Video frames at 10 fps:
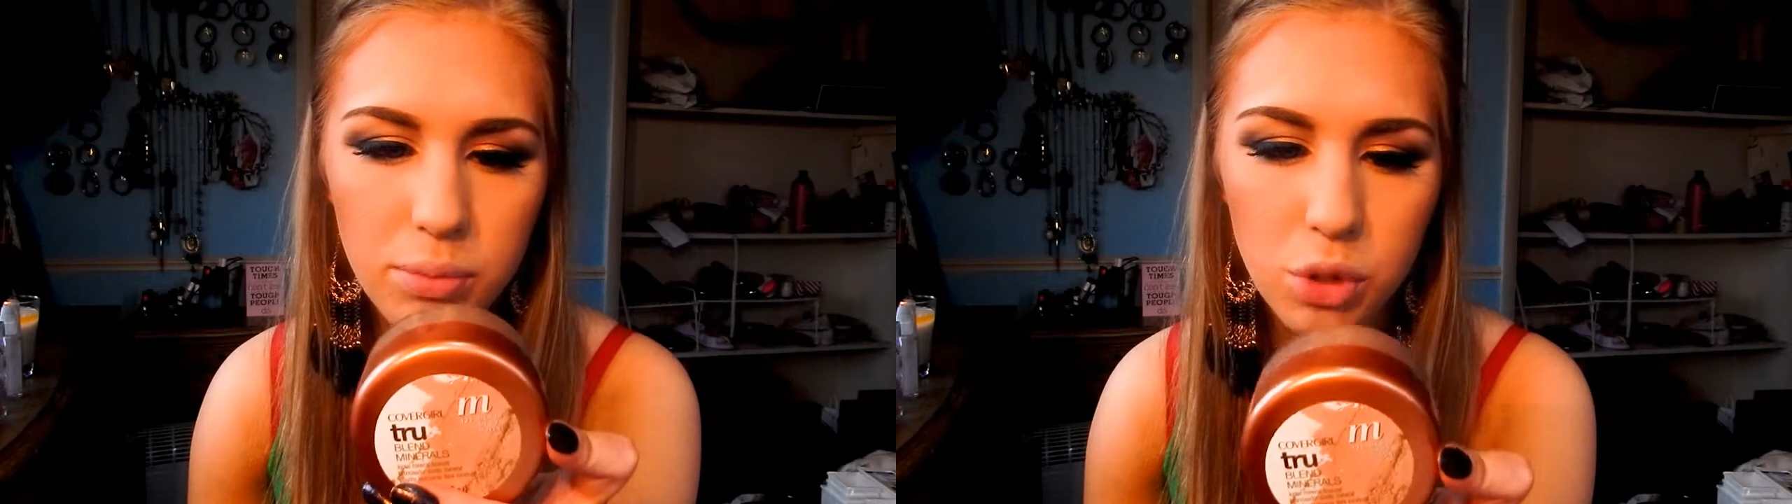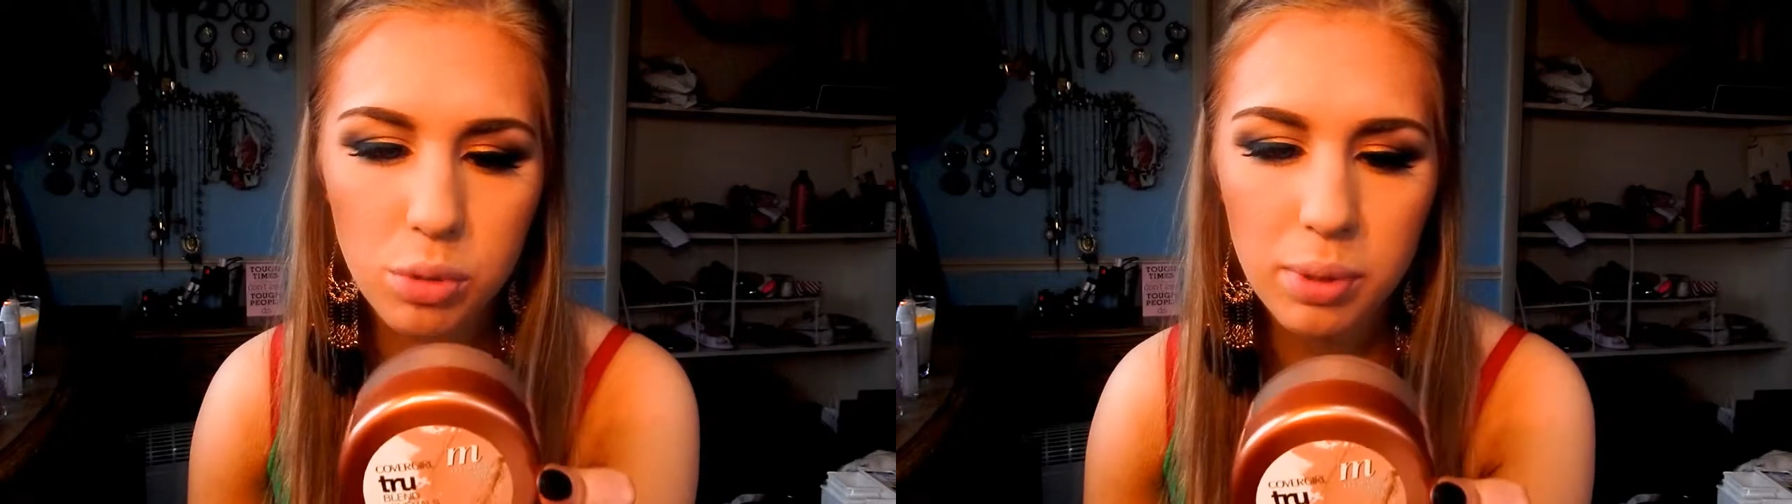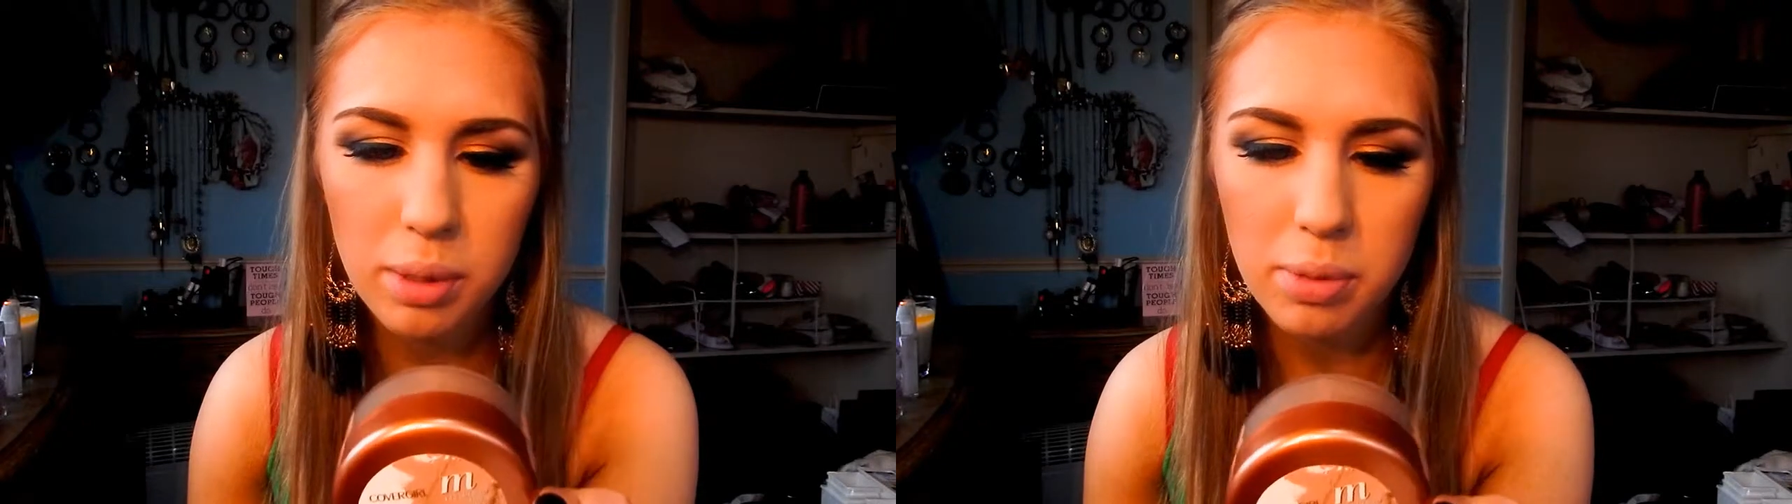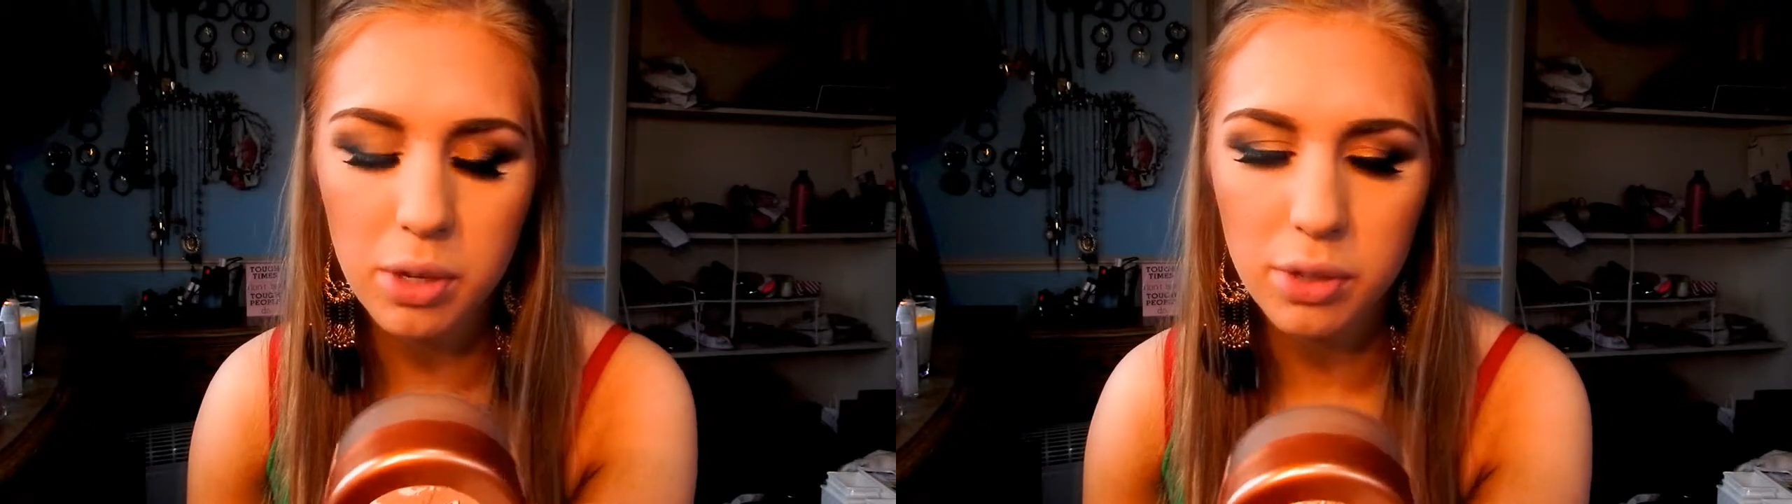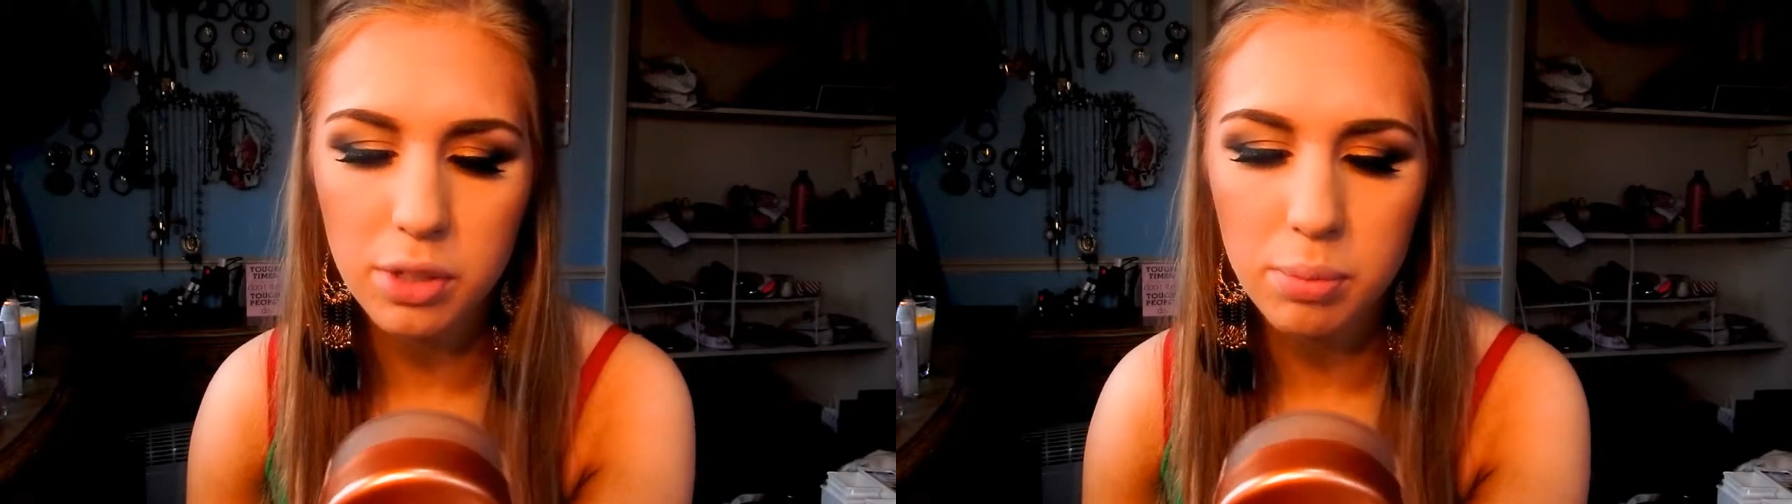True Blend
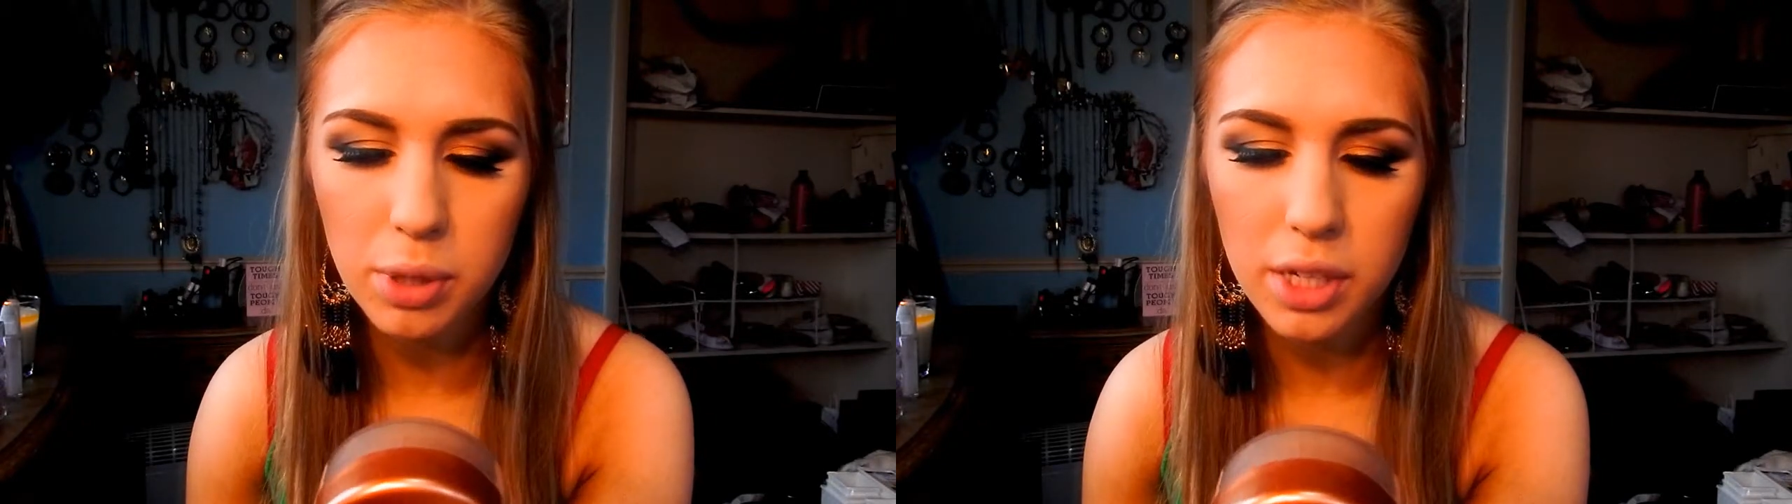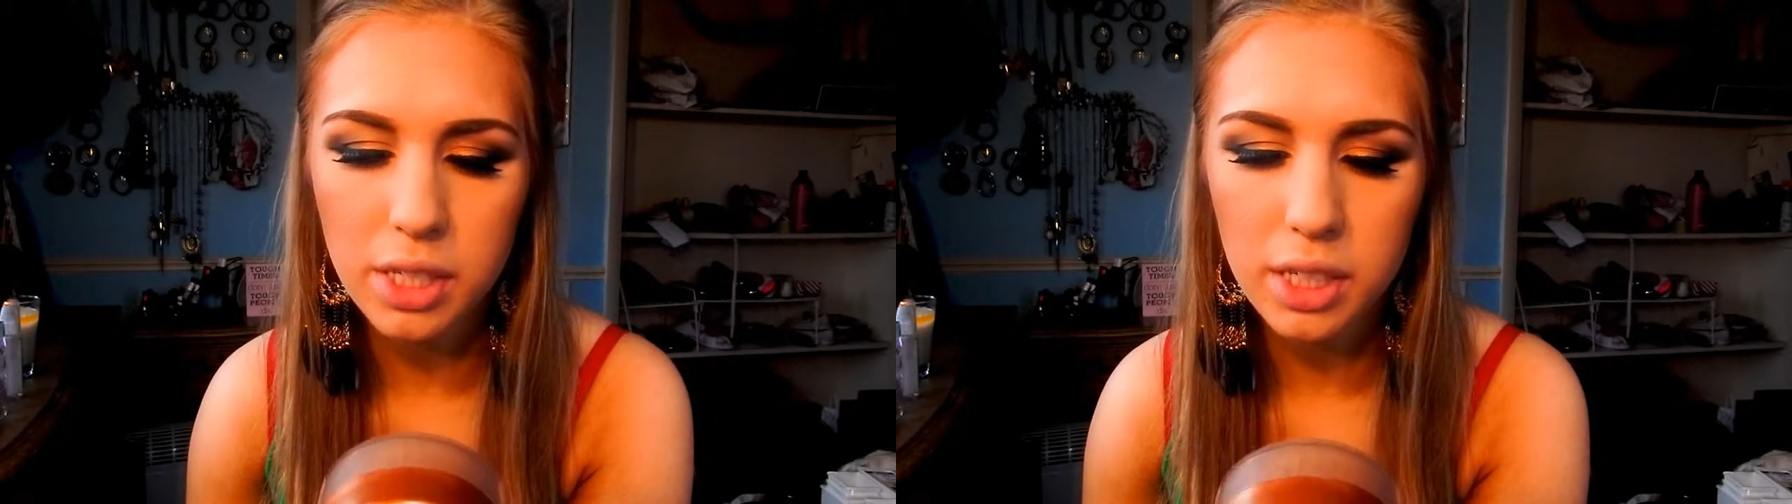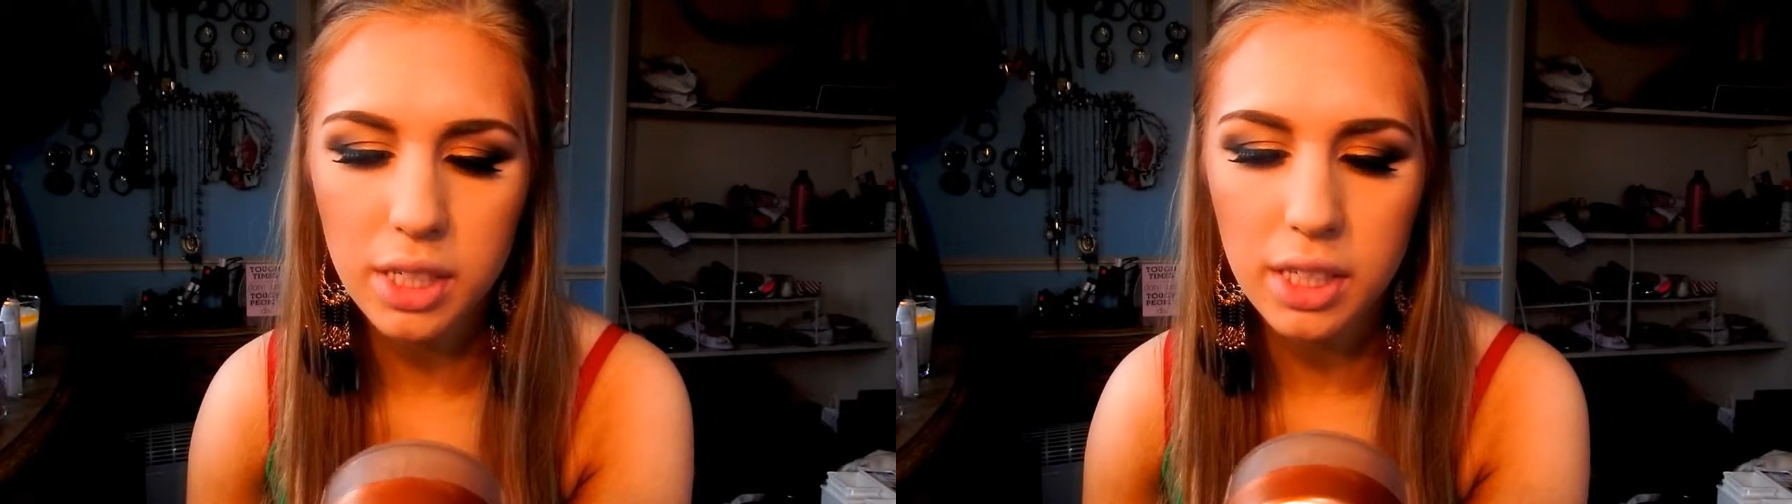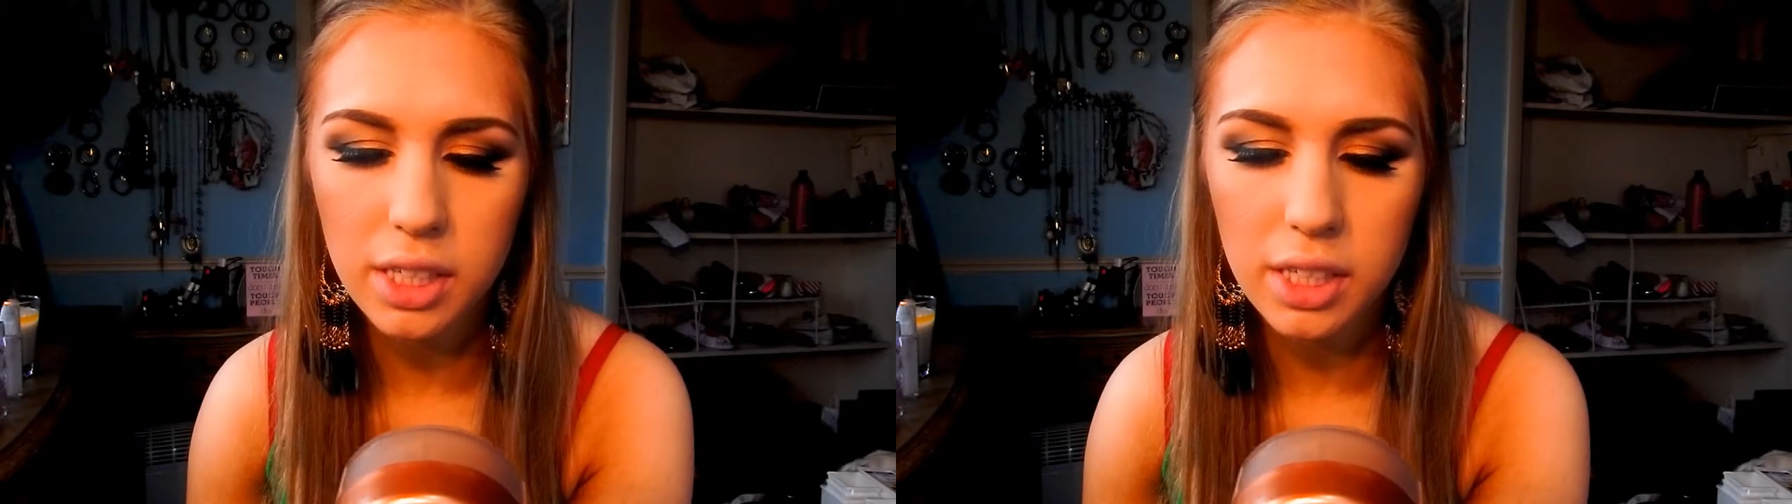Minerals bronzer,